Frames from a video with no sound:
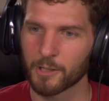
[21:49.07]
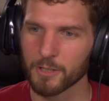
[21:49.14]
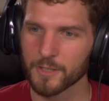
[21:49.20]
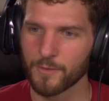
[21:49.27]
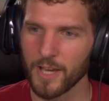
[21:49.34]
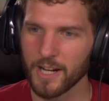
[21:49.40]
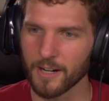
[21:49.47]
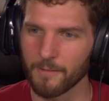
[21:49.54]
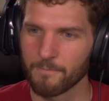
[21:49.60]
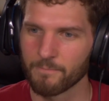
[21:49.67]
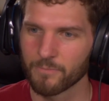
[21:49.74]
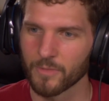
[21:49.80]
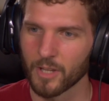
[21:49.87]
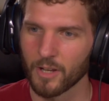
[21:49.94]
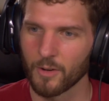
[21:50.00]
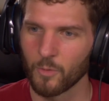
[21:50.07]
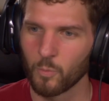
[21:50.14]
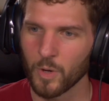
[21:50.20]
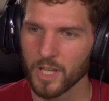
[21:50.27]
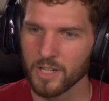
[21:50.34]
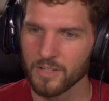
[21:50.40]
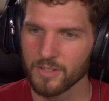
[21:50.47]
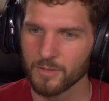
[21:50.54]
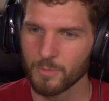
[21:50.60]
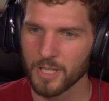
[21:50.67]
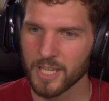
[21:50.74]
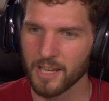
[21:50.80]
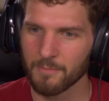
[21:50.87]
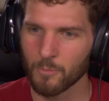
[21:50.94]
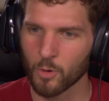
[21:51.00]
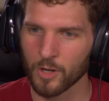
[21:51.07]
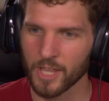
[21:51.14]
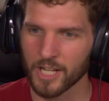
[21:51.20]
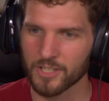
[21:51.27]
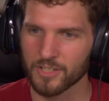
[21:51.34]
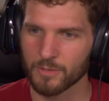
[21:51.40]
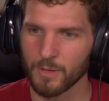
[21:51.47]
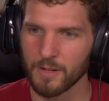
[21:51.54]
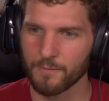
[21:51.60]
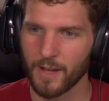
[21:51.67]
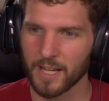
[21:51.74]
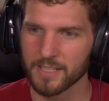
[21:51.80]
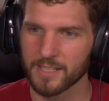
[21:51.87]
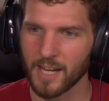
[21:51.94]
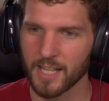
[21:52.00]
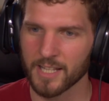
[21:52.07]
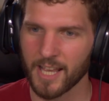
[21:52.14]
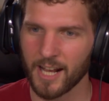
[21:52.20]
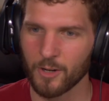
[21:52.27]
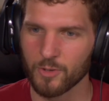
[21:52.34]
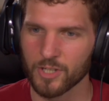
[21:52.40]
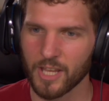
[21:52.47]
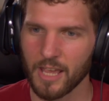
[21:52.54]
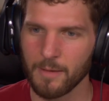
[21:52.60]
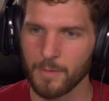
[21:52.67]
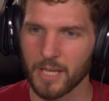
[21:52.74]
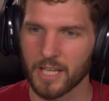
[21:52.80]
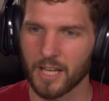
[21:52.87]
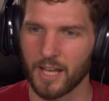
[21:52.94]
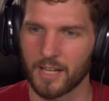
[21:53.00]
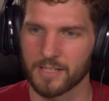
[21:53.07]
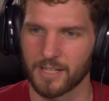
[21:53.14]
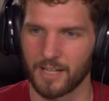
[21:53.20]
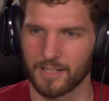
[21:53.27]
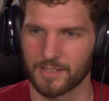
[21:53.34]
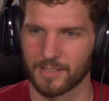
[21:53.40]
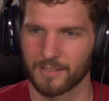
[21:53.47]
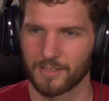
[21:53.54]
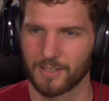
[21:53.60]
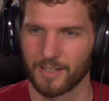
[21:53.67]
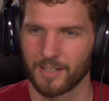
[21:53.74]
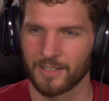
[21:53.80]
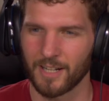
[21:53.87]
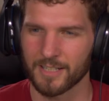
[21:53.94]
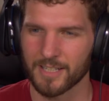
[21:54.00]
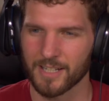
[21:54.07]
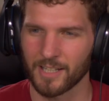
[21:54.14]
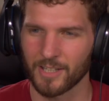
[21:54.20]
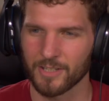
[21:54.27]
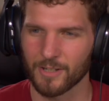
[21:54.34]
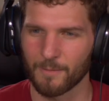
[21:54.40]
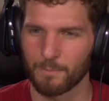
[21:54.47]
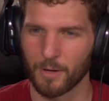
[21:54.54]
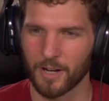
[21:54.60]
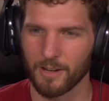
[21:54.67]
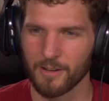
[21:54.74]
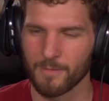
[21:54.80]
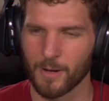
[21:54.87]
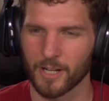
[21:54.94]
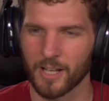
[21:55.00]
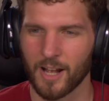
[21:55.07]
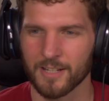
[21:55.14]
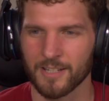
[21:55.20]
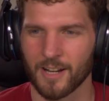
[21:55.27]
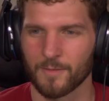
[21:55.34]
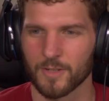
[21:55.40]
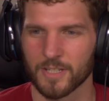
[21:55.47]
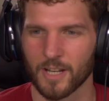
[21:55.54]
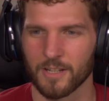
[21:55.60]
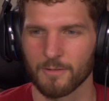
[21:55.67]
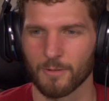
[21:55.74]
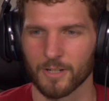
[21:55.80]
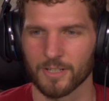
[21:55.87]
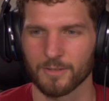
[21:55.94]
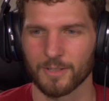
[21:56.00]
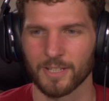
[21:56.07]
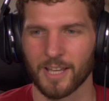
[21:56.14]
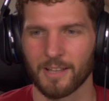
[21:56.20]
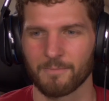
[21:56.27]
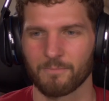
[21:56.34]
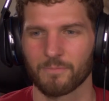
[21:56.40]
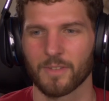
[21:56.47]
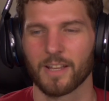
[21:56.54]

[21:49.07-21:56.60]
Chris Fader, when do we get more of that sweet vaccinated couch gaming content? Not to suddenly start bugging you about content if you said you weren't doing that.